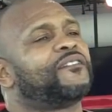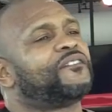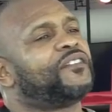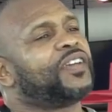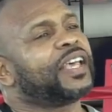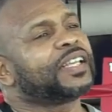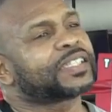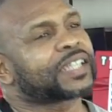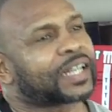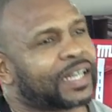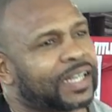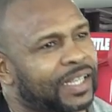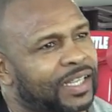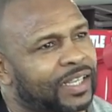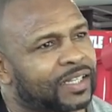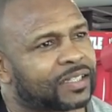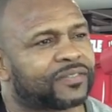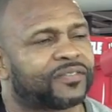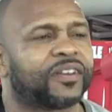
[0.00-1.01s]

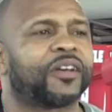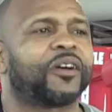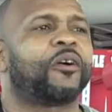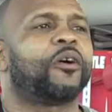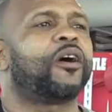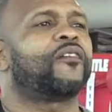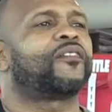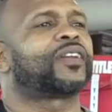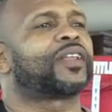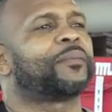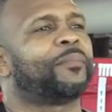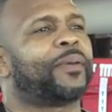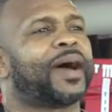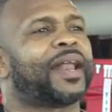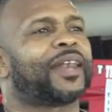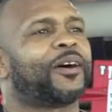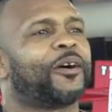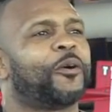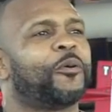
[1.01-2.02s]
Physically, it's very hard for that
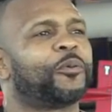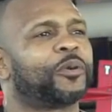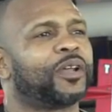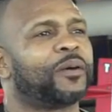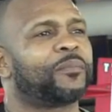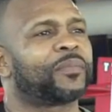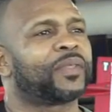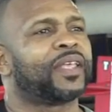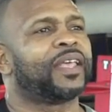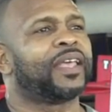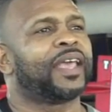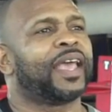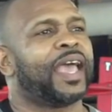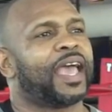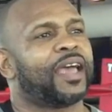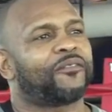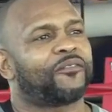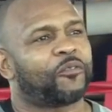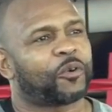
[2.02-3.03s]
body to hold up
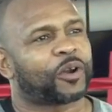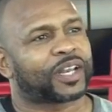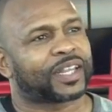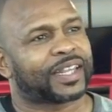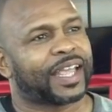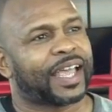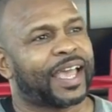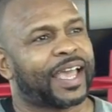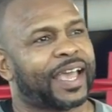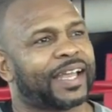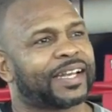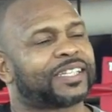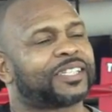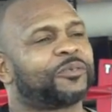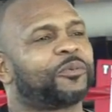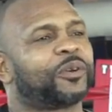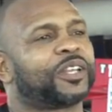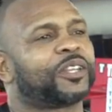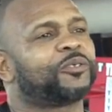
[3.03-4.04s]
at 49
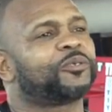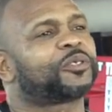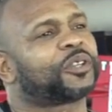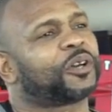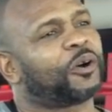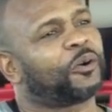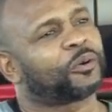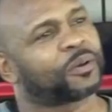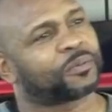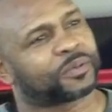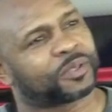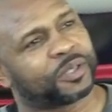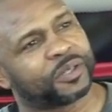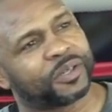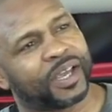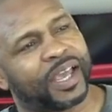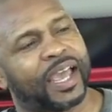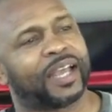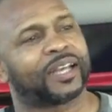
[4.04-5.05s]
to what it used to hold up
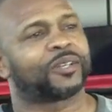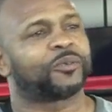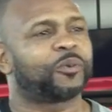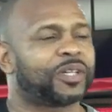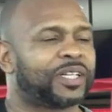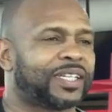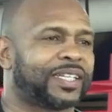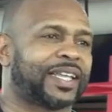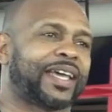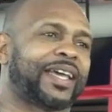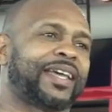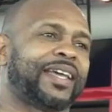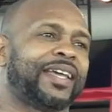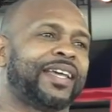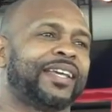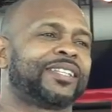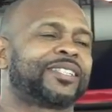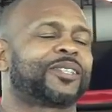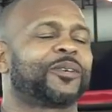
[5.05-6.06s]
to at 29.
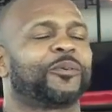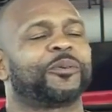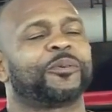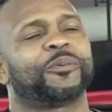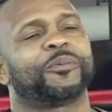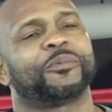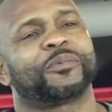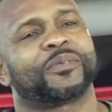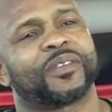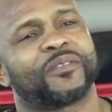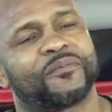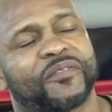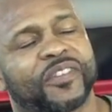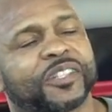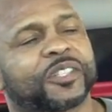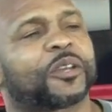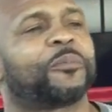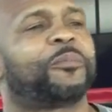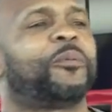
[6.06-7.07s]
So the
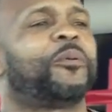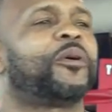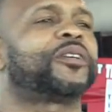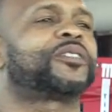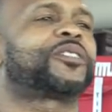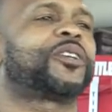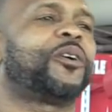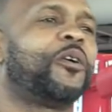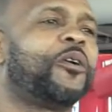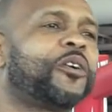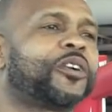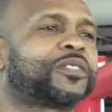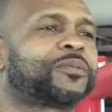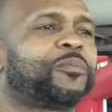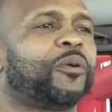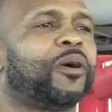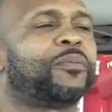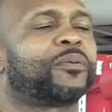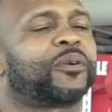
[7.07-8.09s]
physical part is the
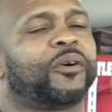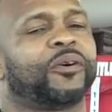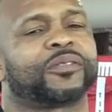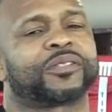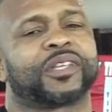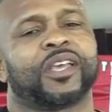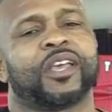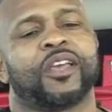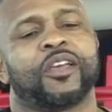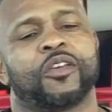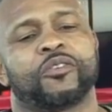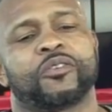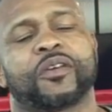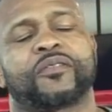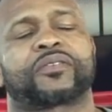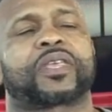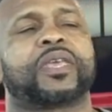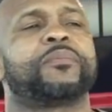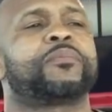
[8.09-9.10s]
hardest part, because you
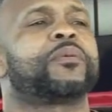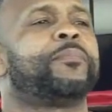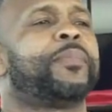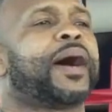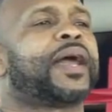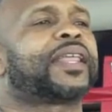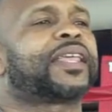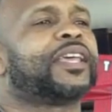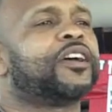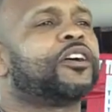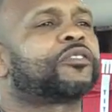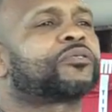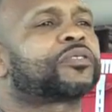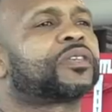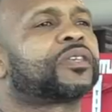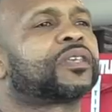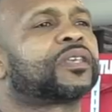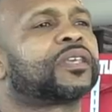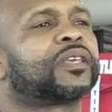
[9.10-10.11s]
have to keep your body
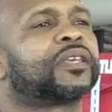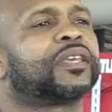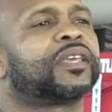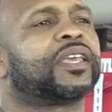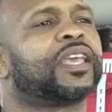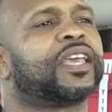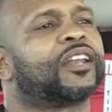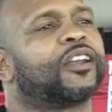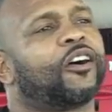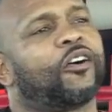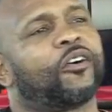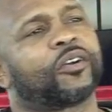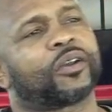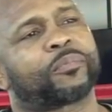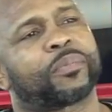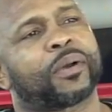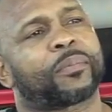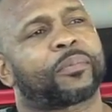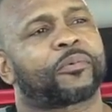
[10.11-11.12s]
tough in all
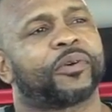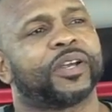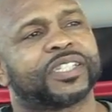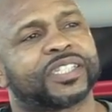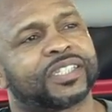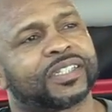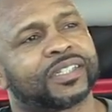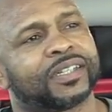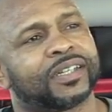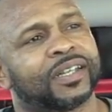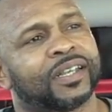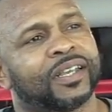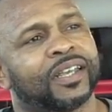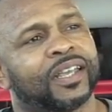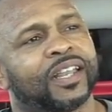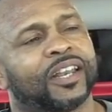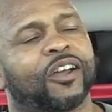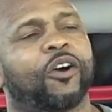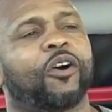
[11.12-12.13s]
the preparation
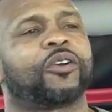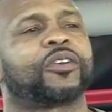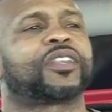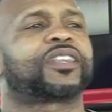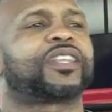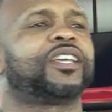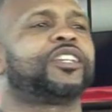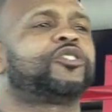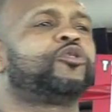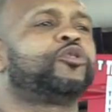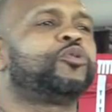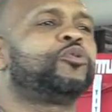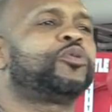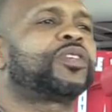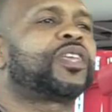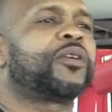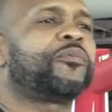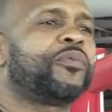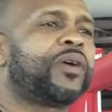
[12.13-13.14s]
and all the things you do
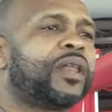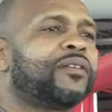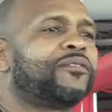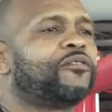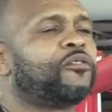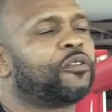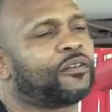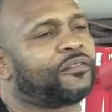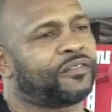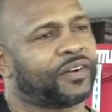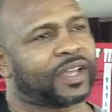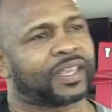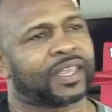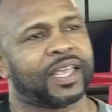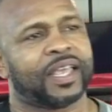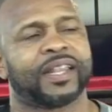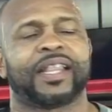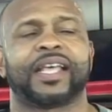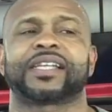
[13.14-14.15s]
to get ready for a fight.
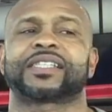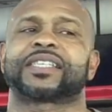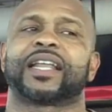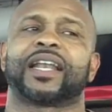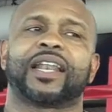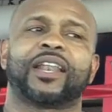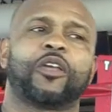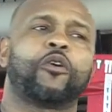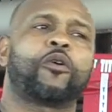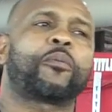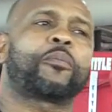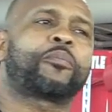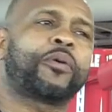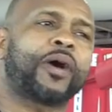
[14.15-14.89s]
That's a long